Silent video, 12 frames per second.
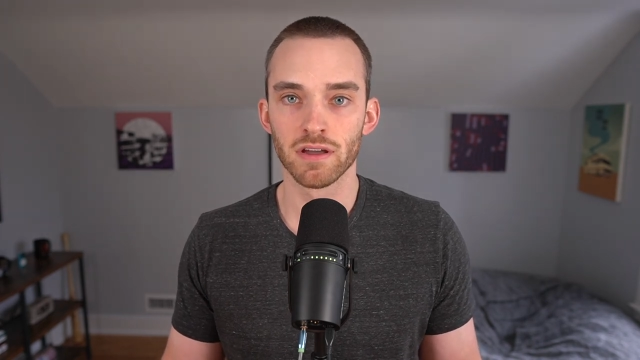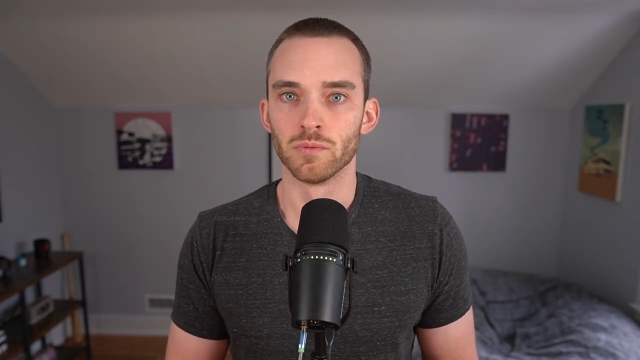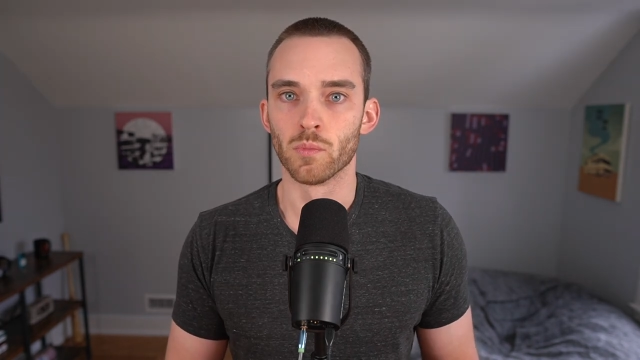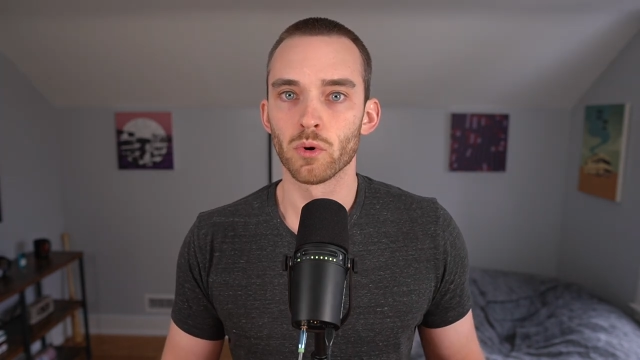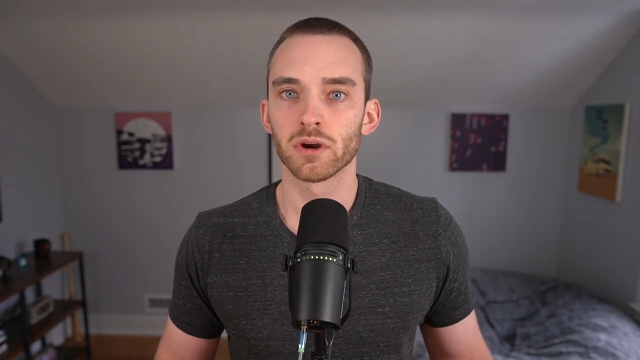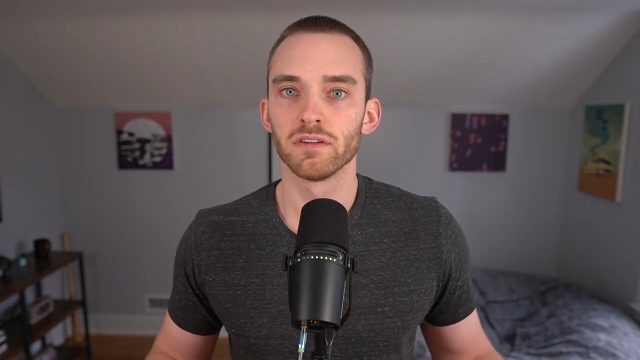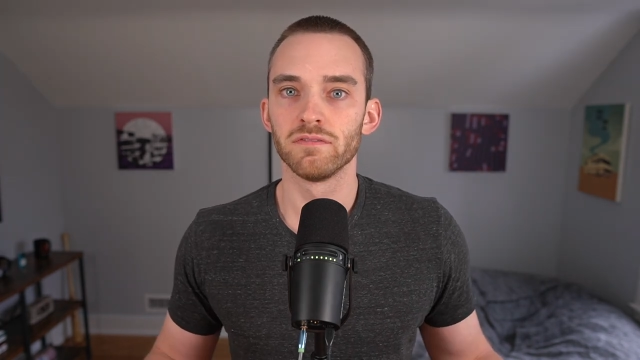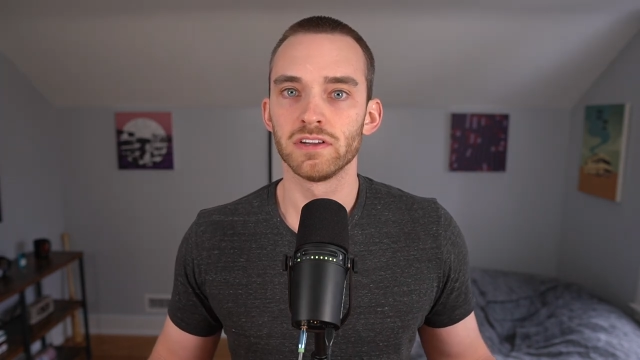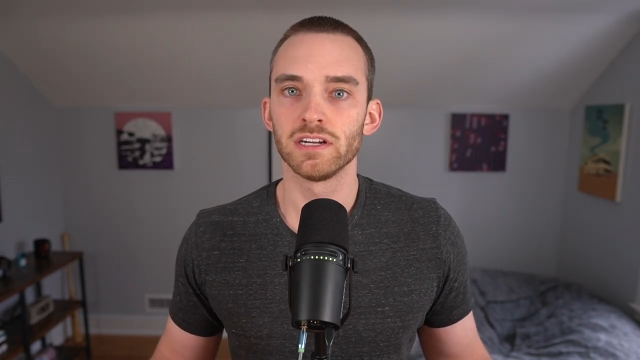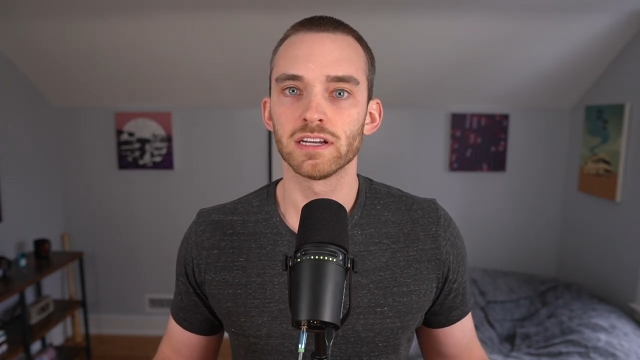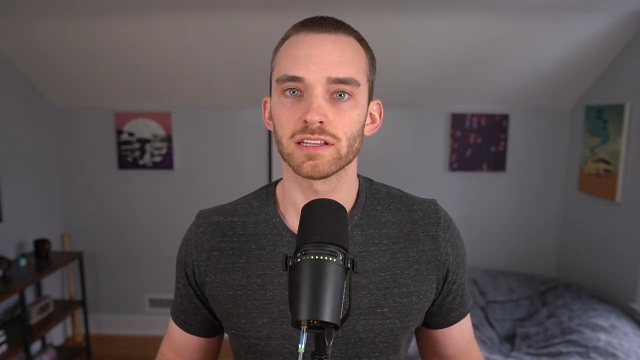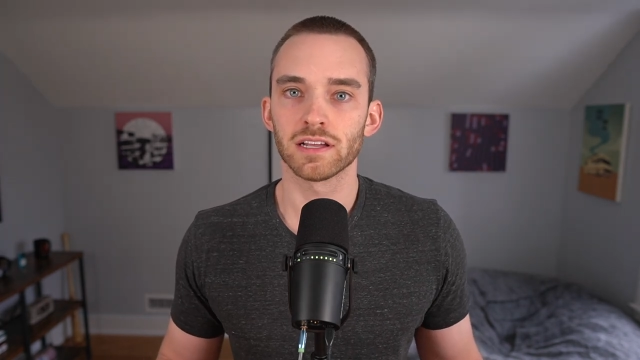the more
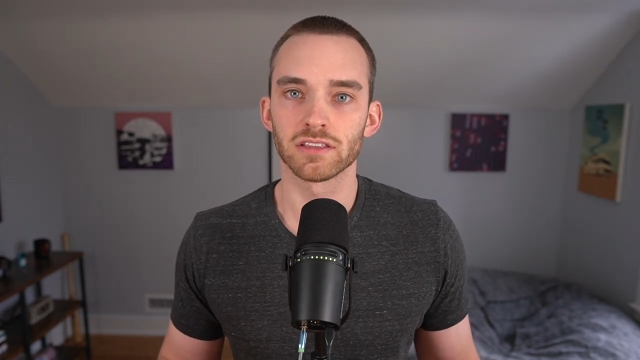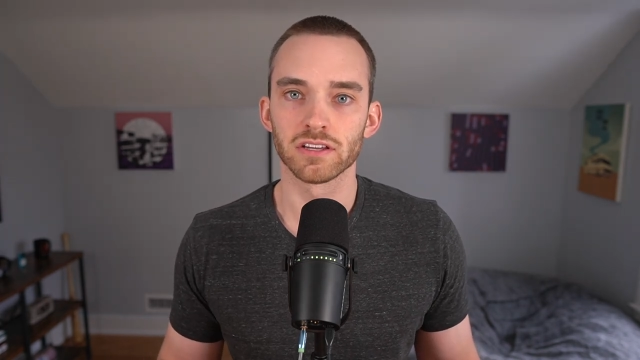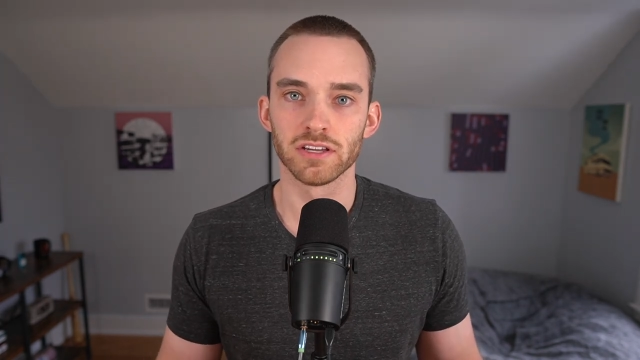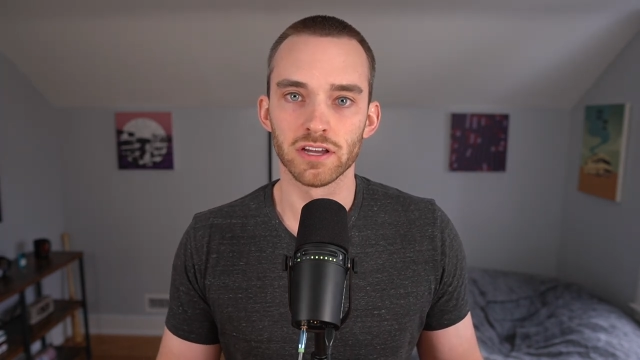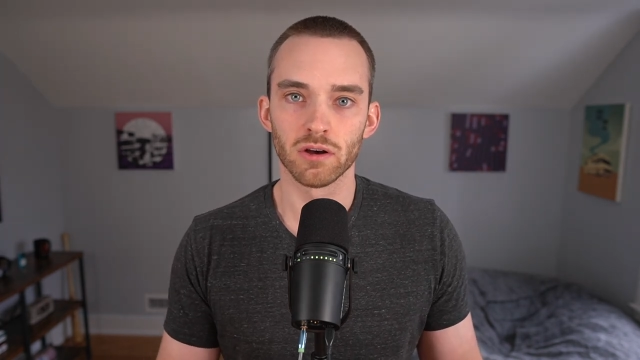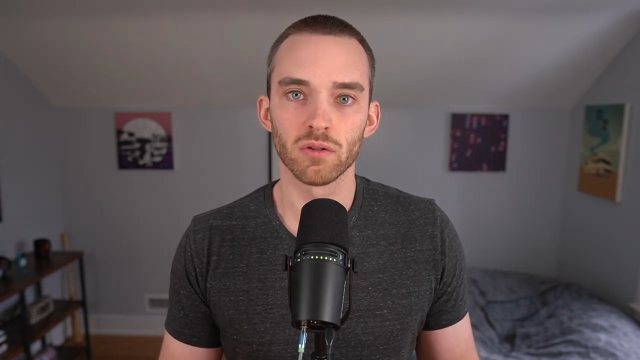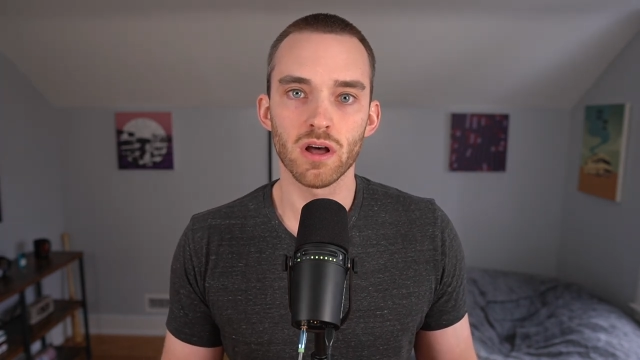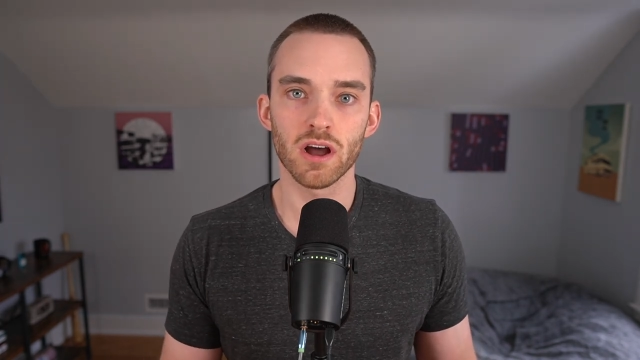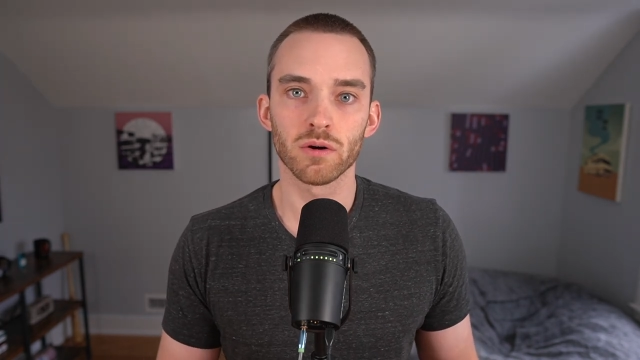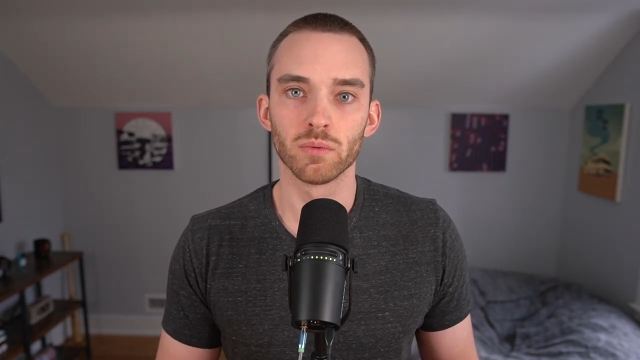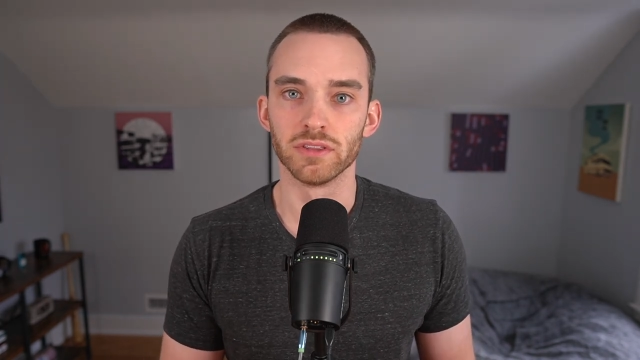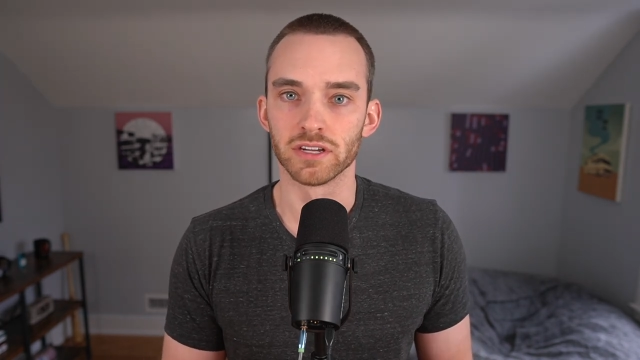convenient that the Yale
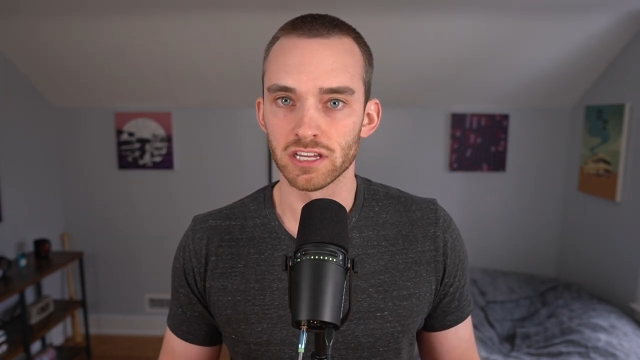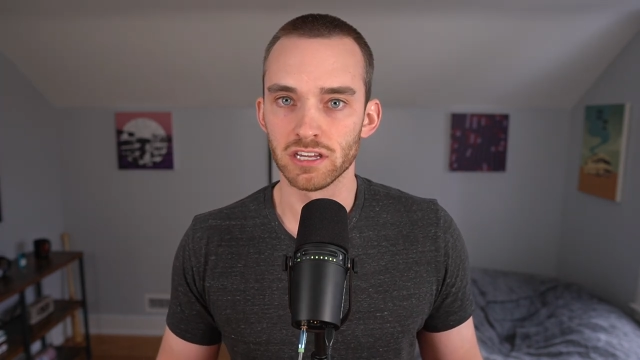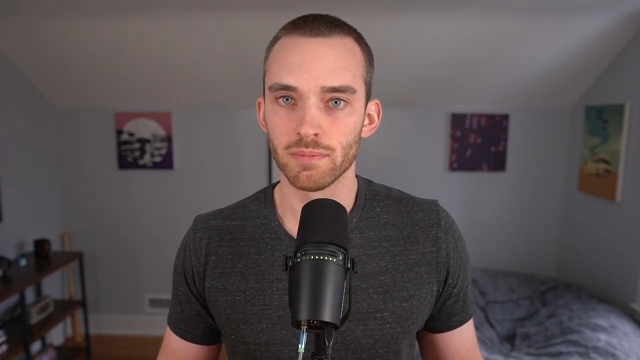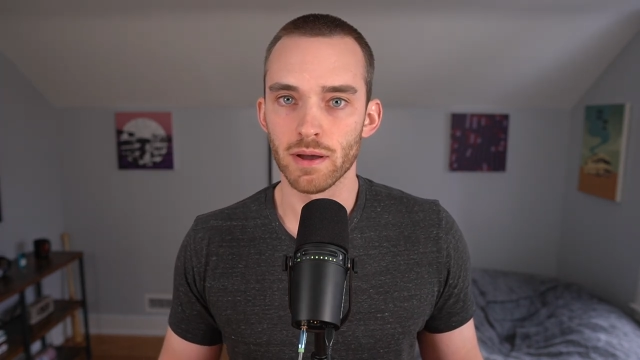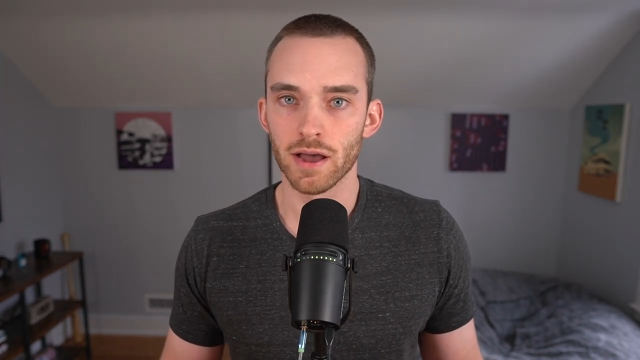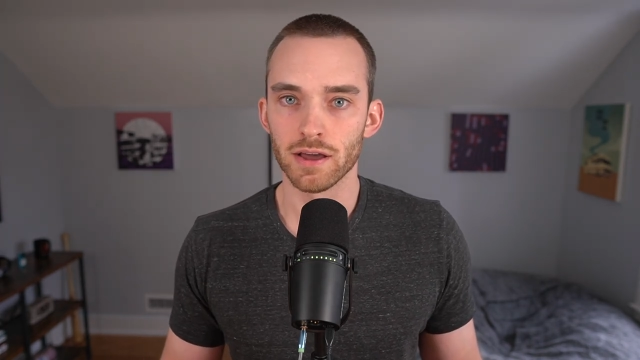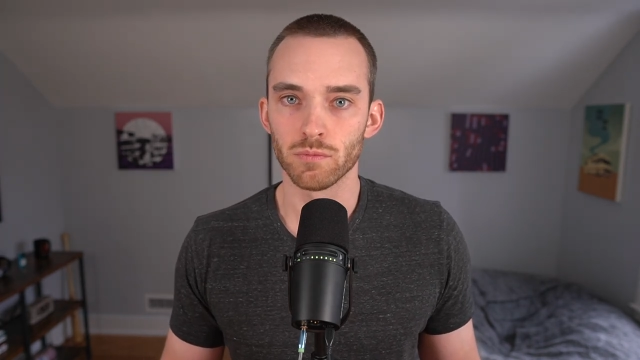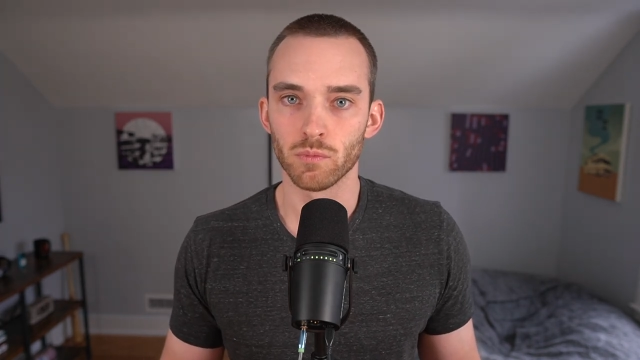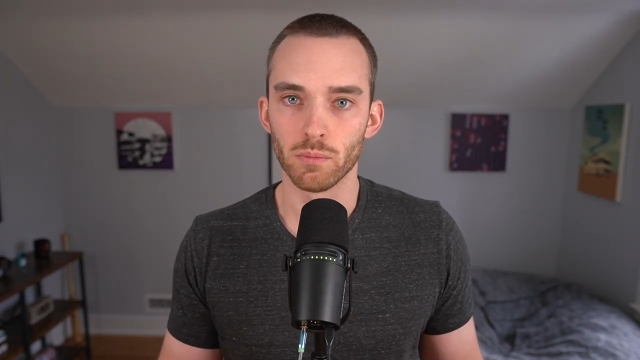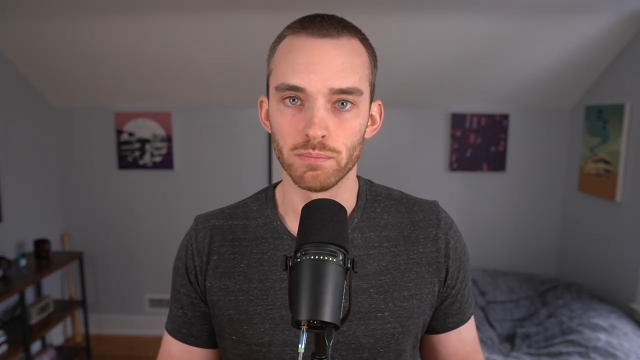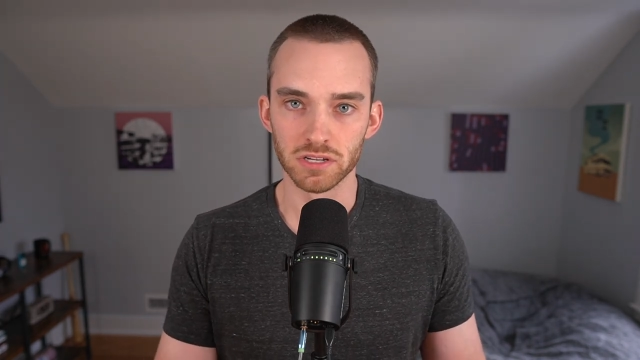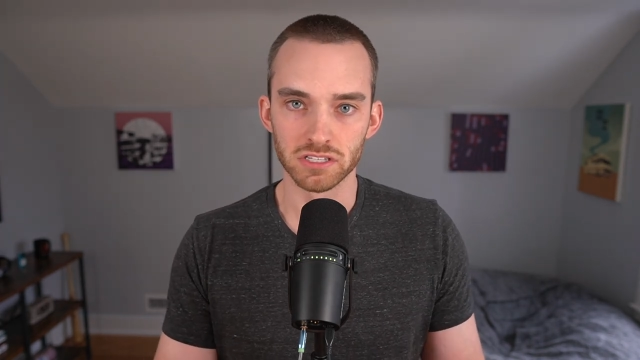lock with the keypad
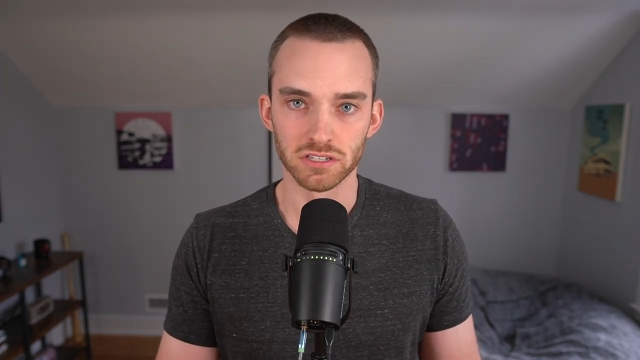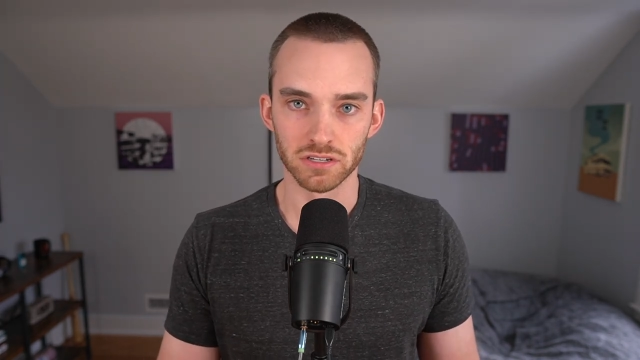will be to